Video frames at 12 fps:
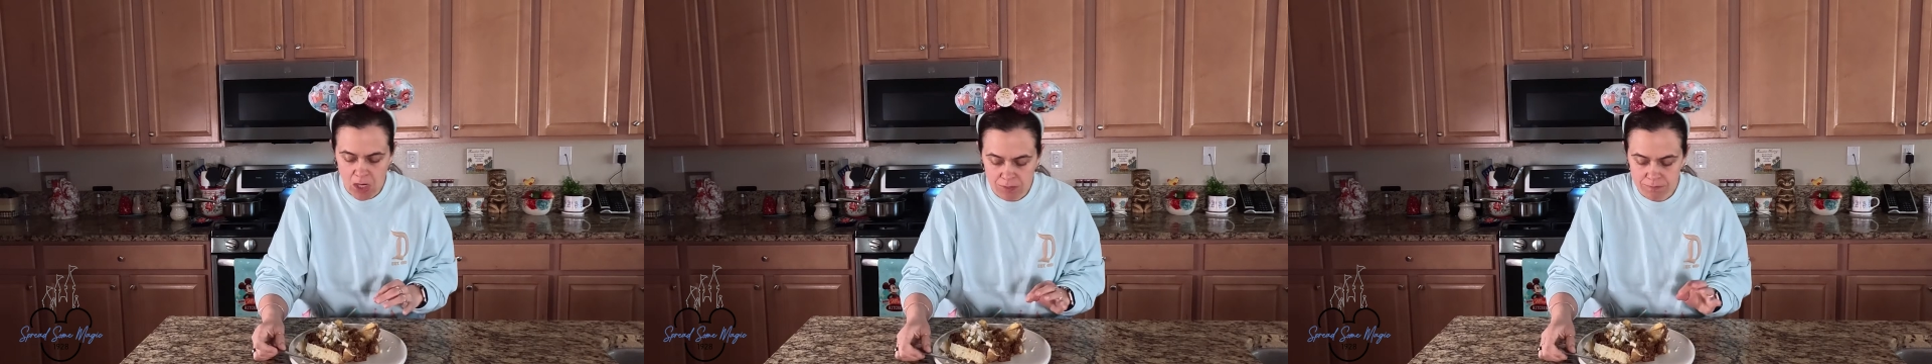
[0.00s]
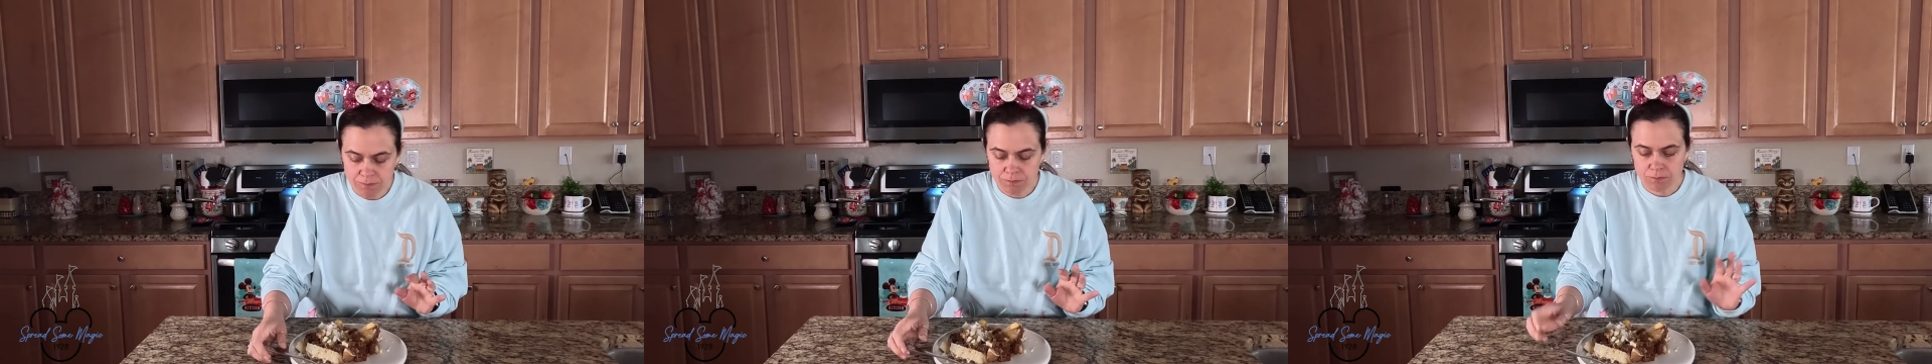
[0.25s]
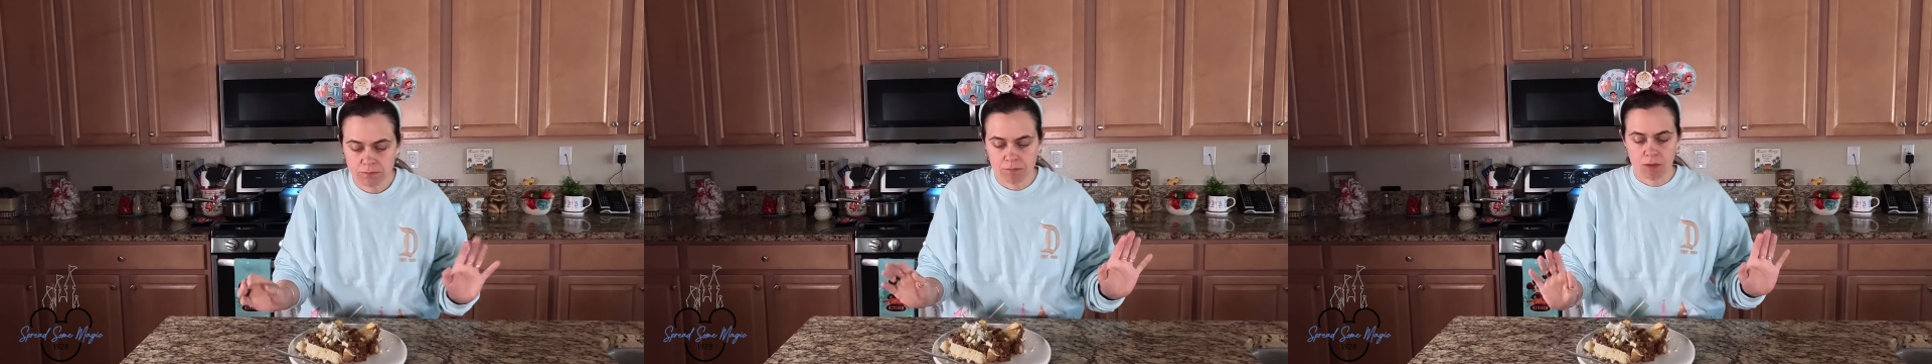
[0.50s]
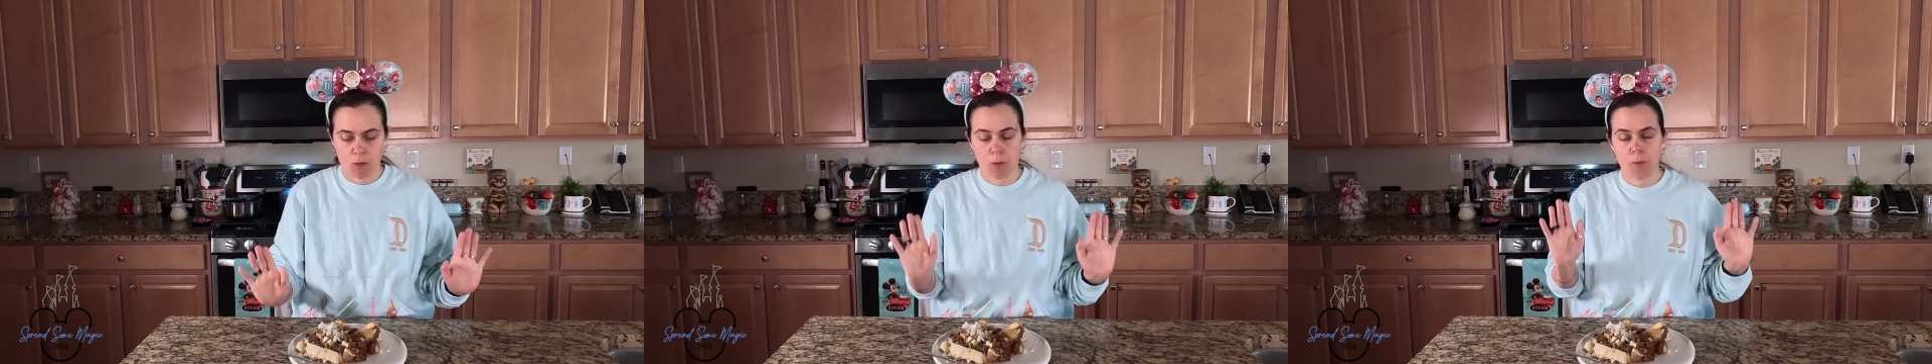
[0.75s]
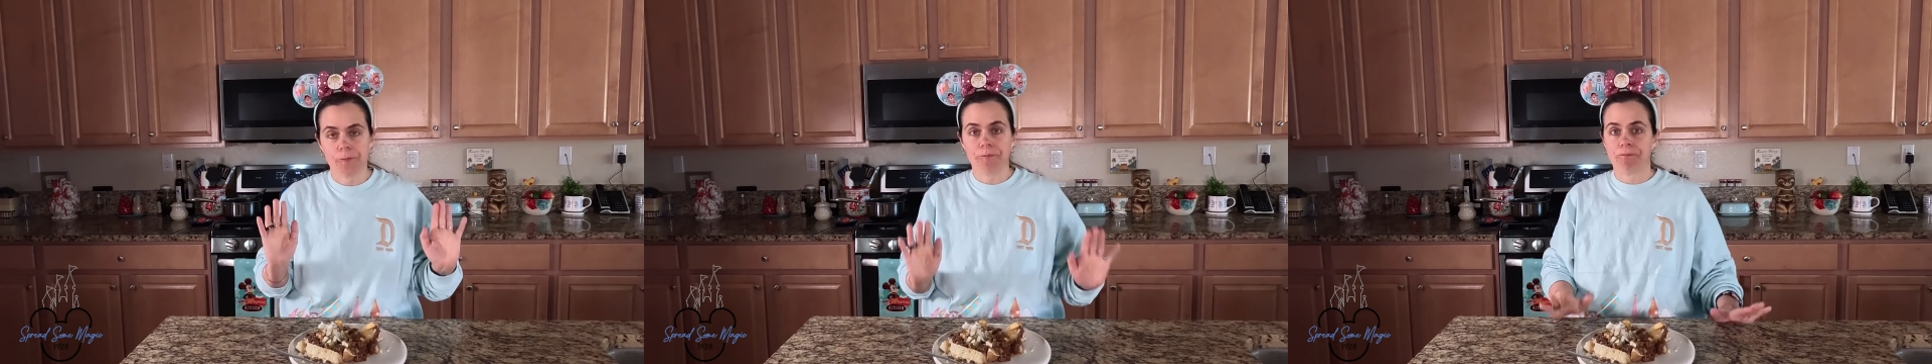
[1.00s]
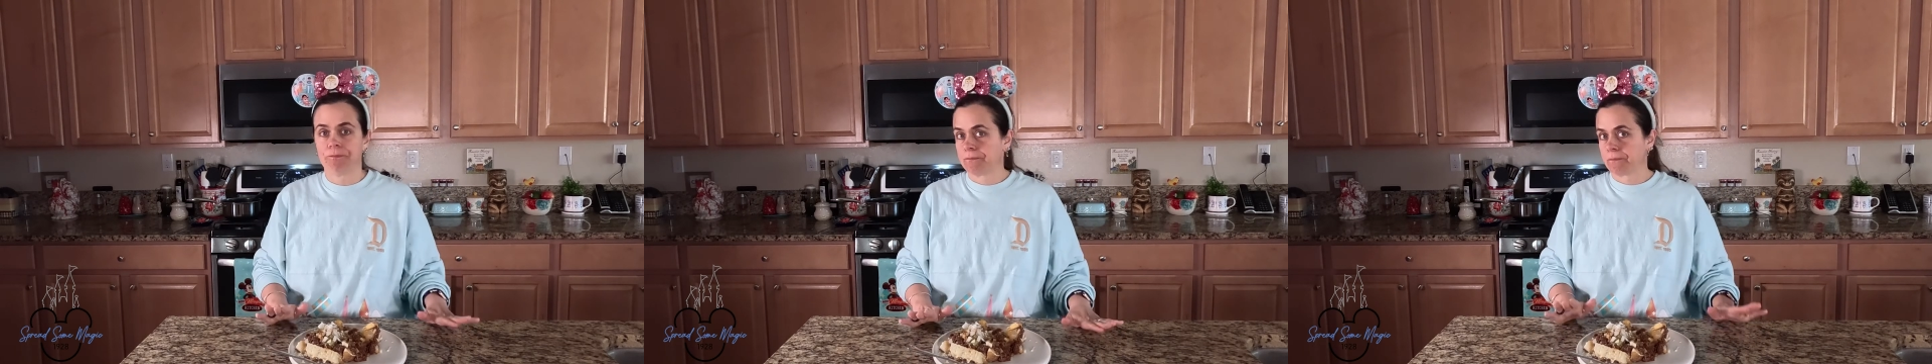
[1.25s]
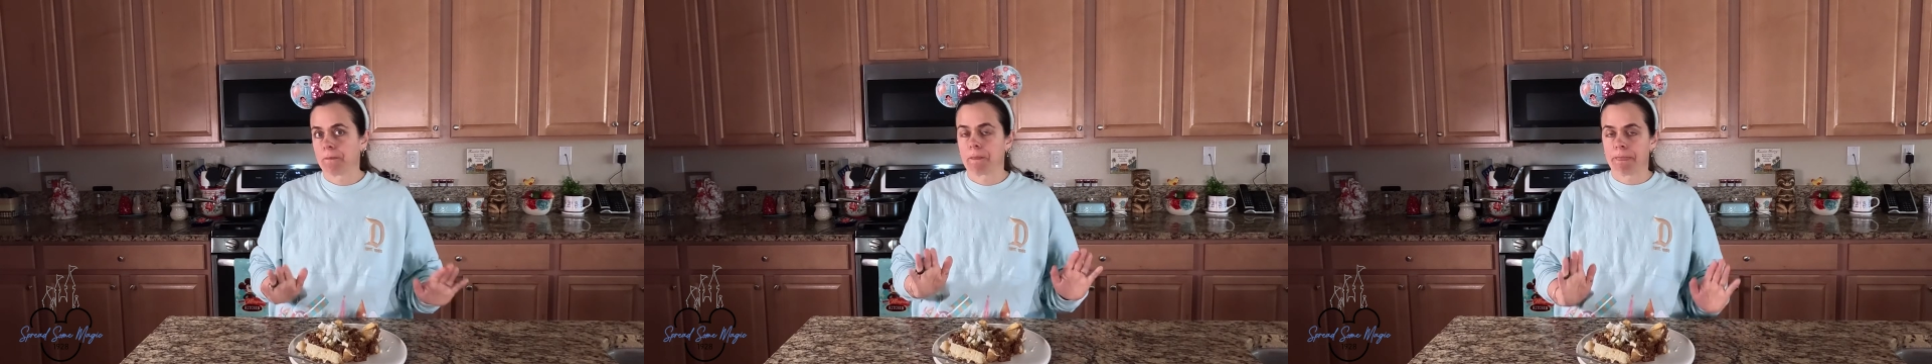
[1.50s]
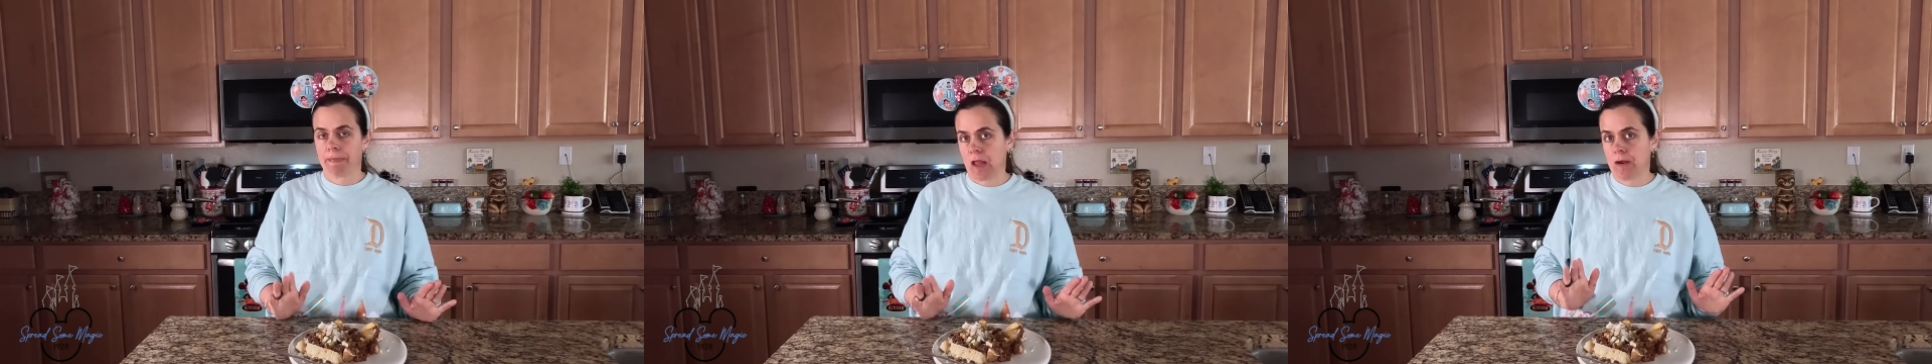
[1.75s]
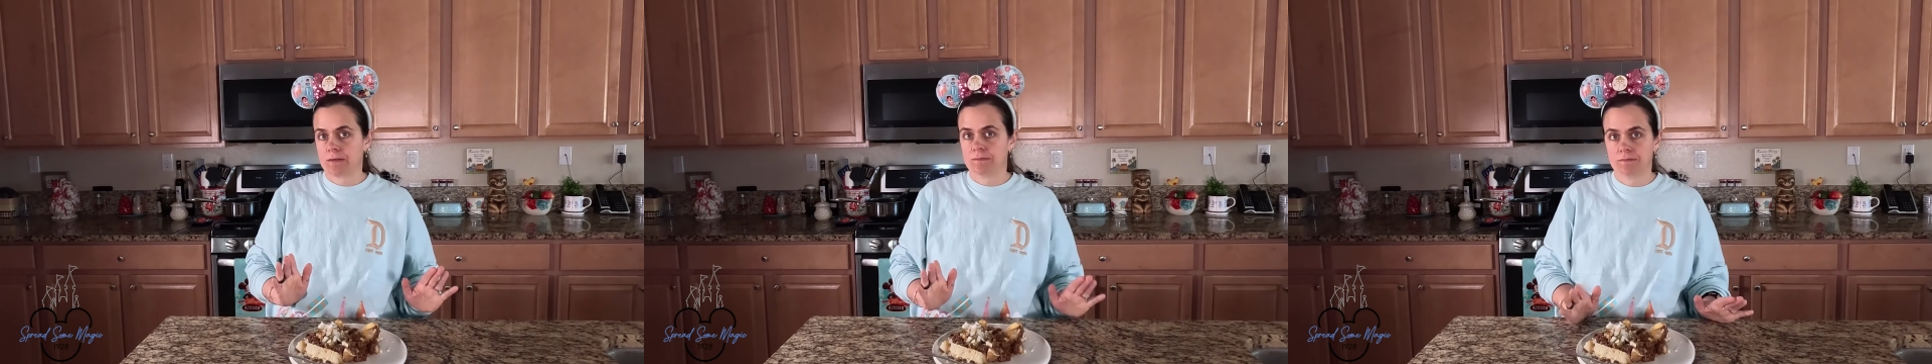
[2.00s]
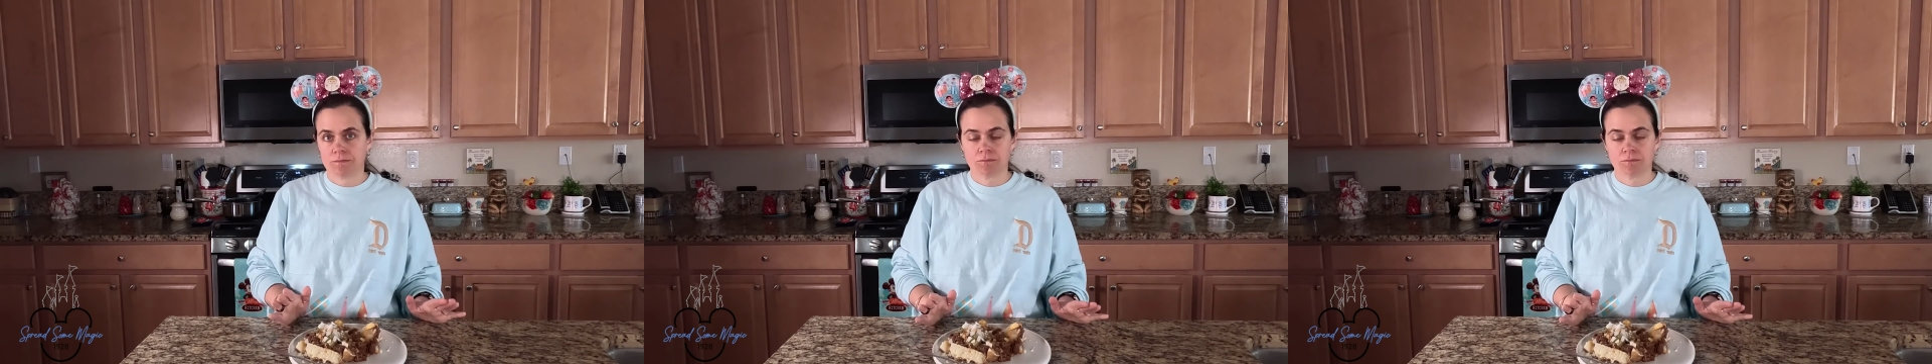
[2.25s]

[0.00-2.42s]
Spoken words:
Anyhow, thanks for stopping by today.